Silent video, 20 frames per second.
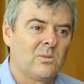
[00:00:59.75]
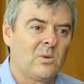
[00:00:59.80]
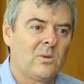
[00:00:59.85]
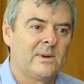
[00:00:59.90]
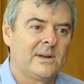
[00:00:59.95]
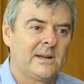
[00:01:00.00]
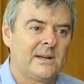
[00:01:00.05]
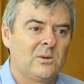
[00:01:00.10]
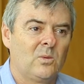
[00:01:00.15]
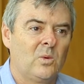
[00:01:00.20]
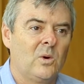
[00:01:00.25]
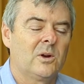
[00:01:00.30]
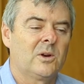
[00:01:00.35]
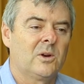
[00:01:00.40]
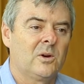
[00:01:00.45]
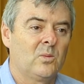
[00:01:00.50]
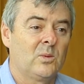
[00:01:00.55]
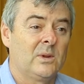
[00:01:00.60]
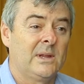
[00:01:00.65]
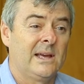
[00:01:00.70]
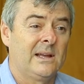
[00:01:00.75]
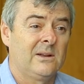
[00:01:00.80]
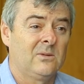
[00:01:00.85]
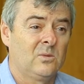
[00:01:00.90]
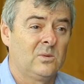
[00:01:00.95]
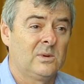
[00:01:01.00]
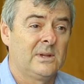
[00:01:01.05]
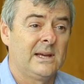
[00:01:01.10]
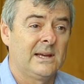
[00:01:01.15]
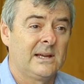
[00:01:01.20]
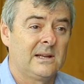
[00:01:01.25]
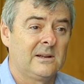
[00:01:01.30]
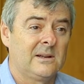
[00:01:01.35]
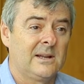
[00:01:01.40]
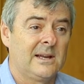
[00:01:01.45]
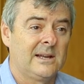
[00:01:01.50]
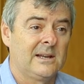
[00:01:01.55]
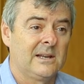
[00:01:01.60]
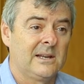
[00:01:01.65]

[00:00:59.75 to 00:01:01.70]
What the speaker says: what we need to work on with our